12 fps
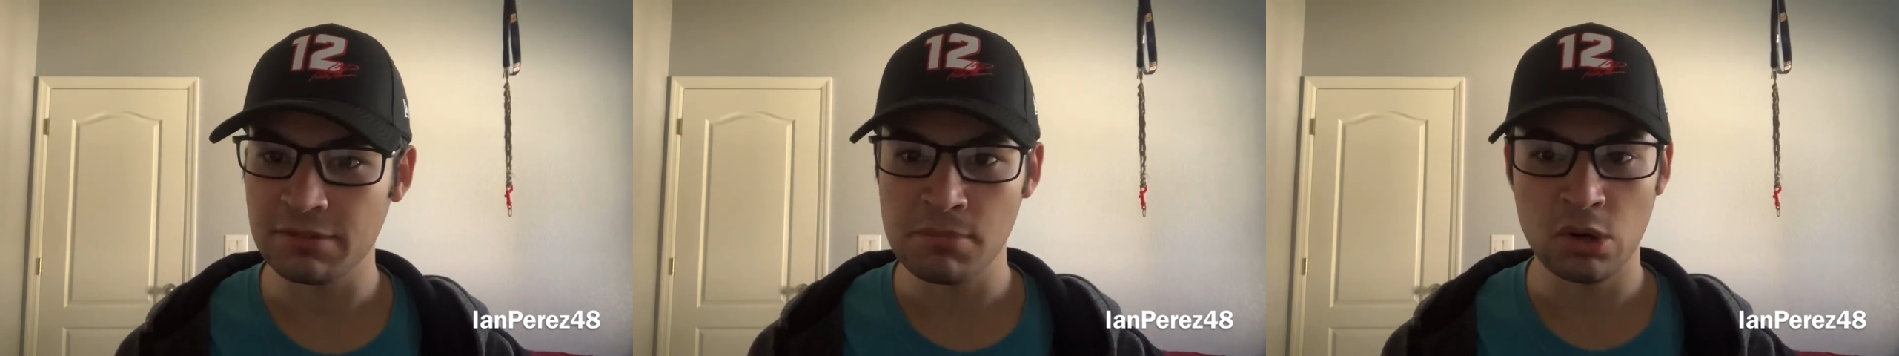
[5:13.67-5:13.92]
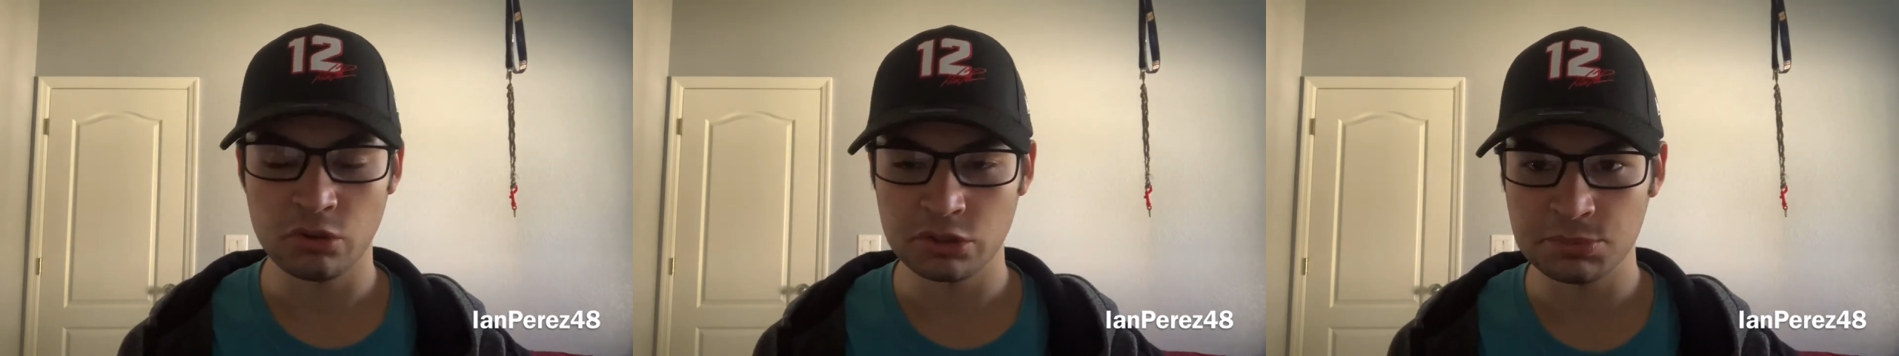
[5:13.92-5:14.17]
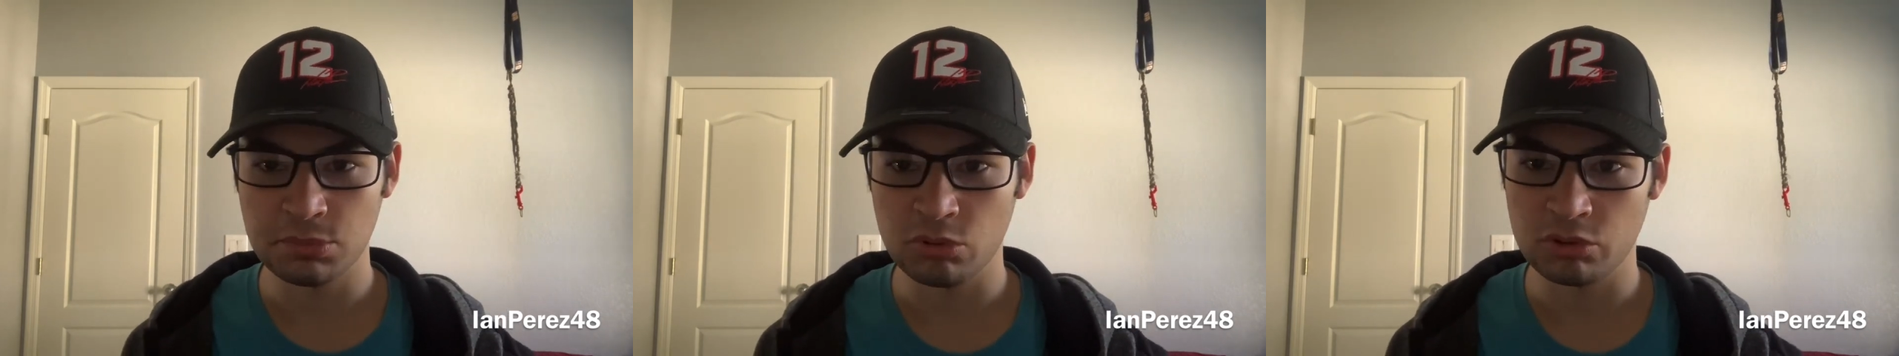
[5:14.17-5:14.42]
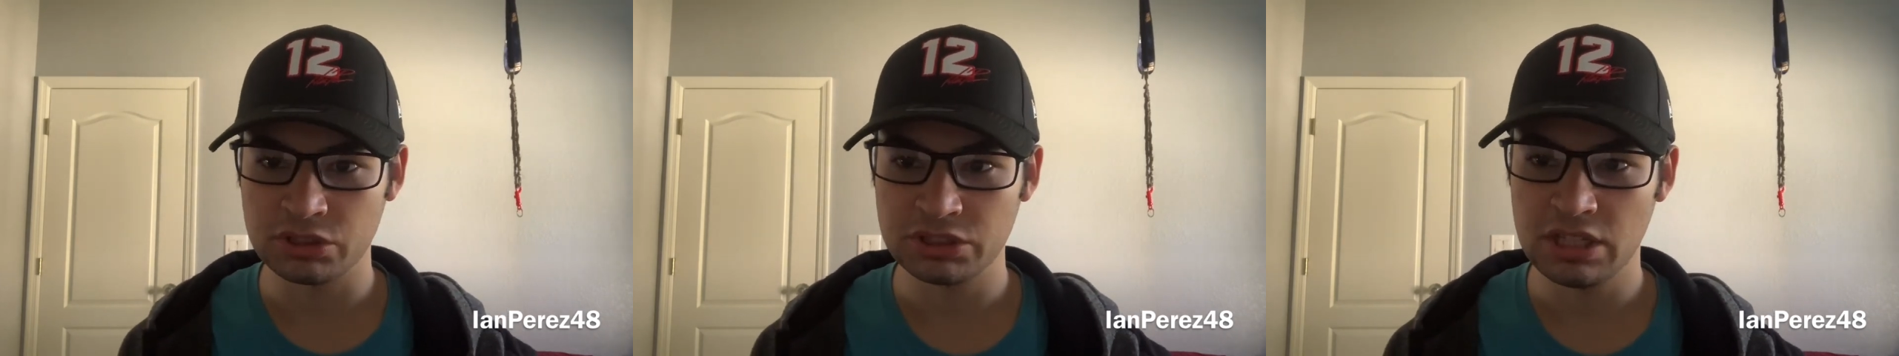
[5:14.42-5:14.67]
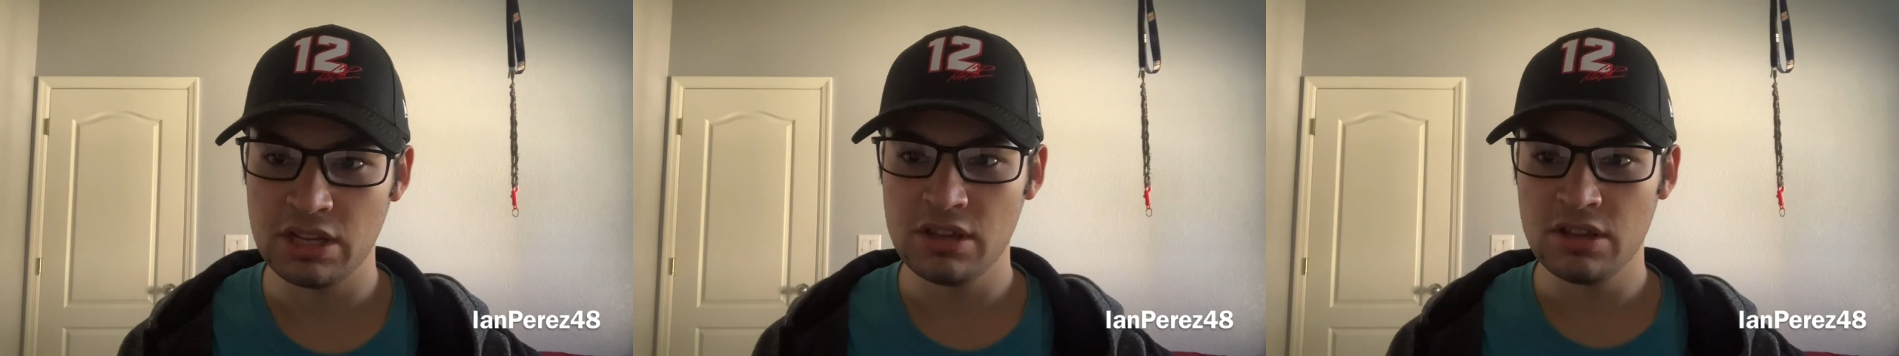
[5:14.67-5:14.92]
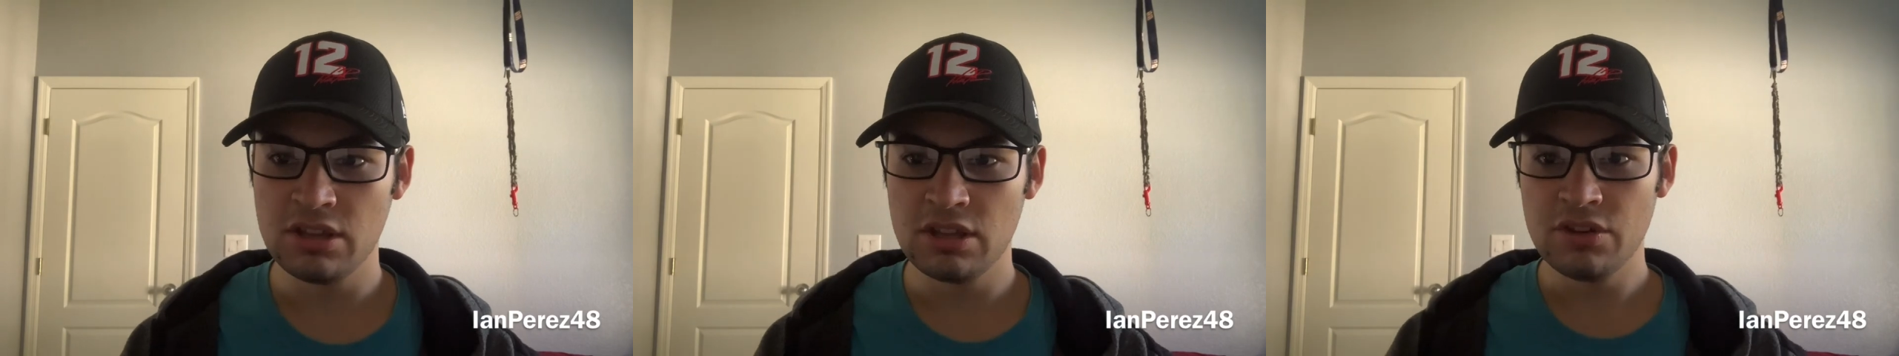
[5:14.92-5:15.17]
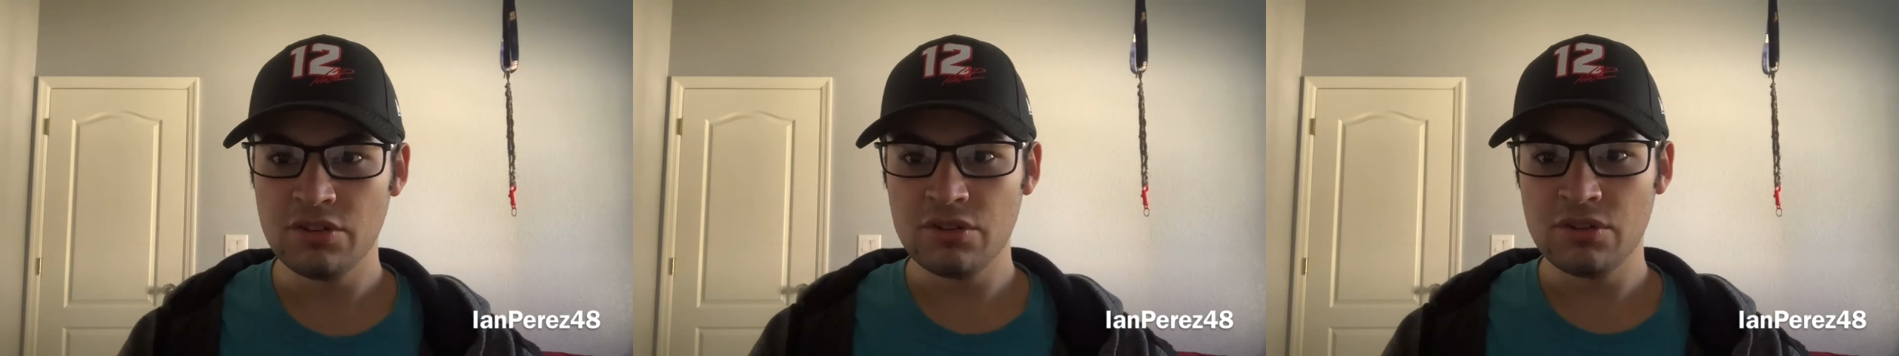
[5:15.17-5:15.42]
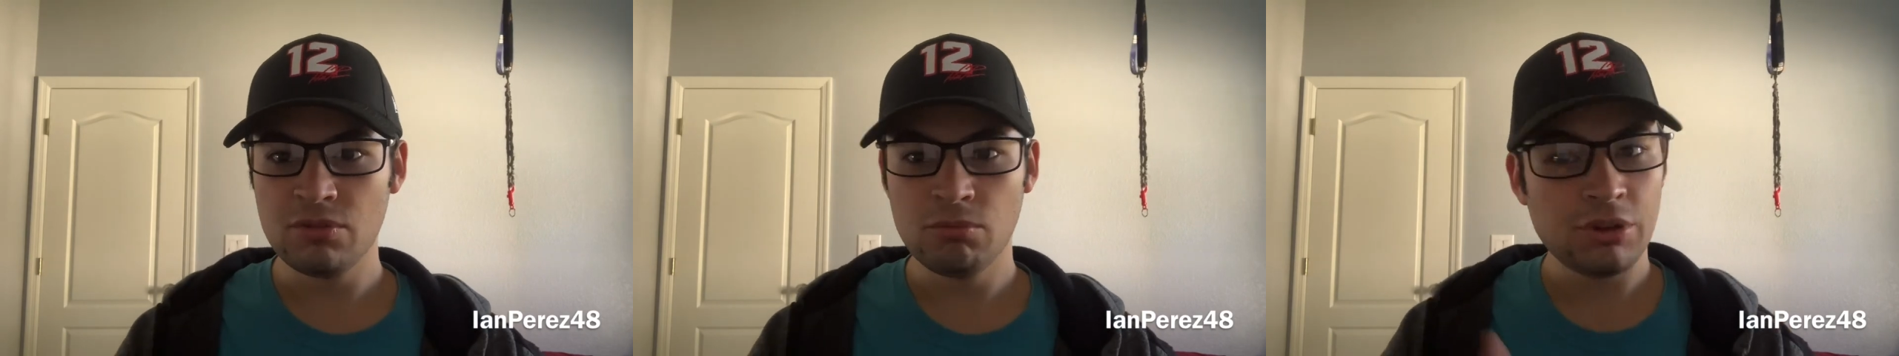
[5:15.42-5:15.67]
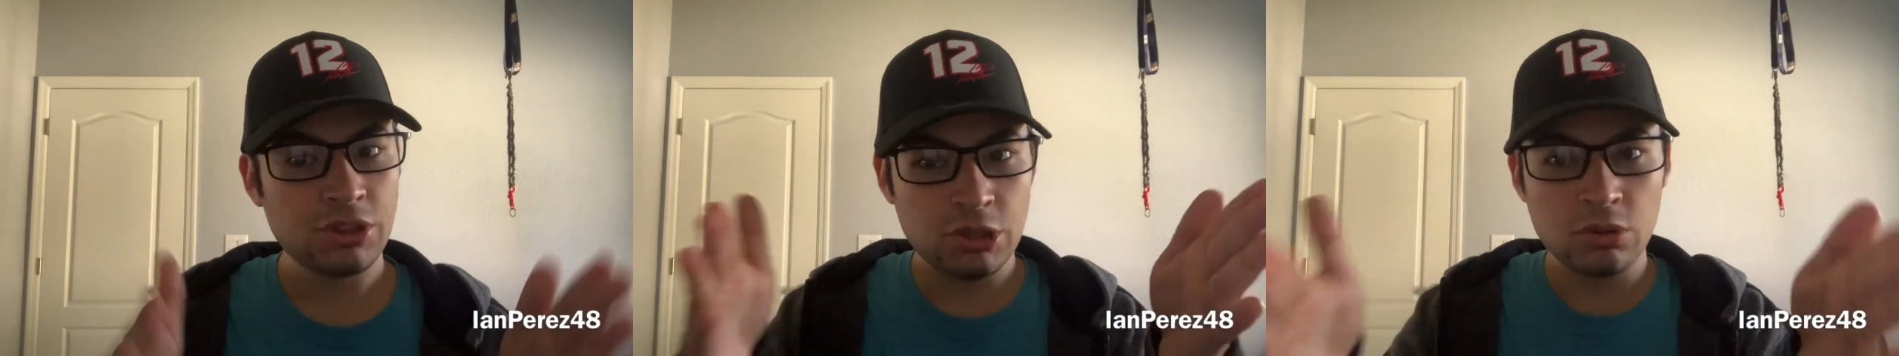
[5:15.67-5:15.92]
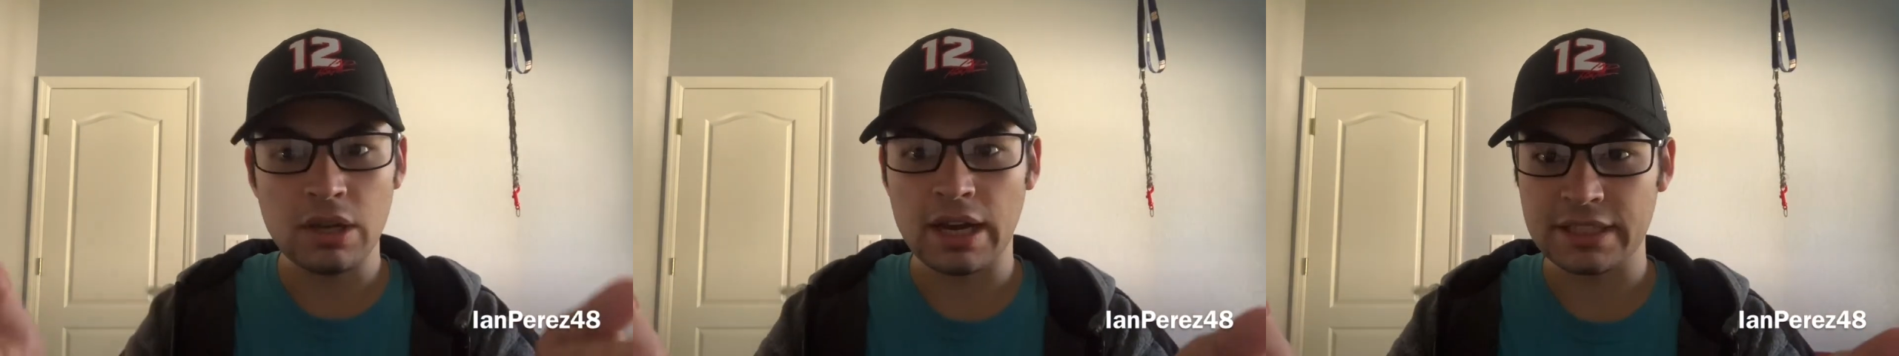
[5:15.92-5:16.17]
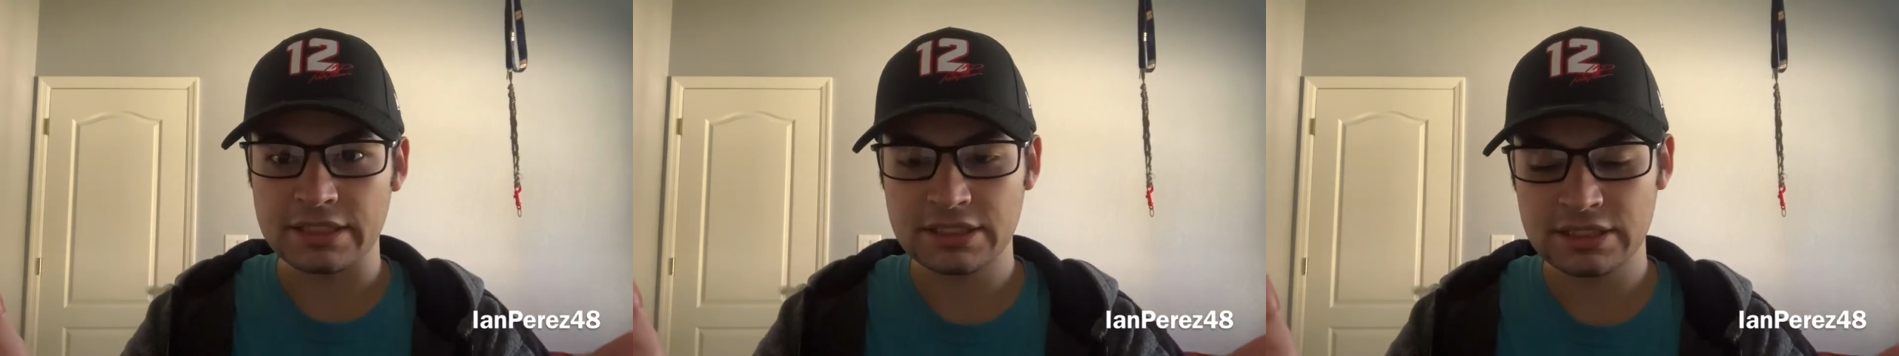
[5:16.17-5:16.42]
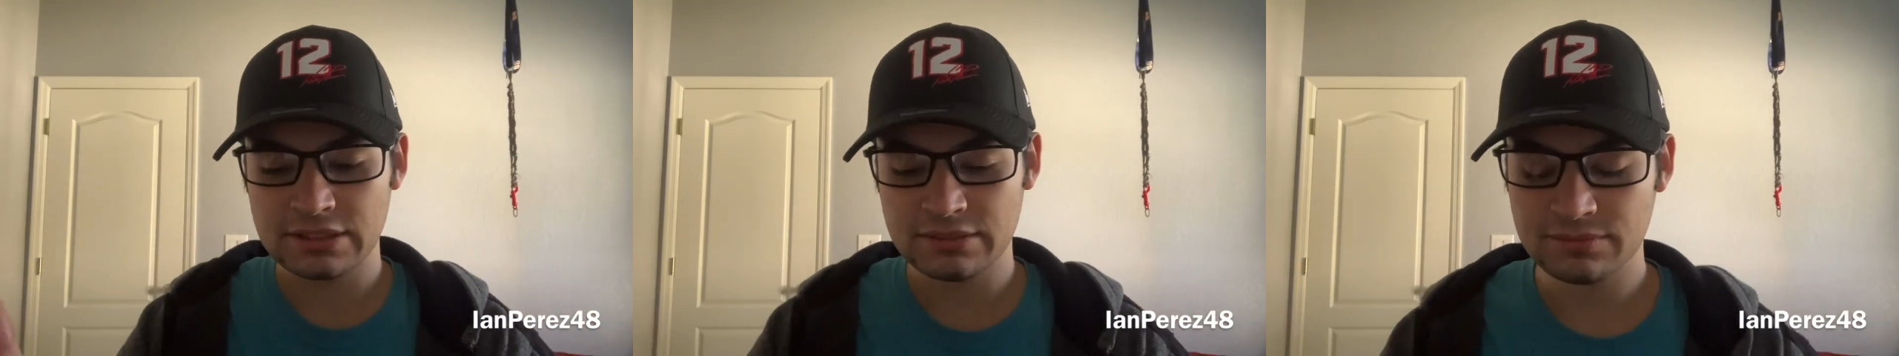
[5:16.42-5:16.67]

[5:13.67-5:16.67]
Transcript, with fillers: motorsports with you guys.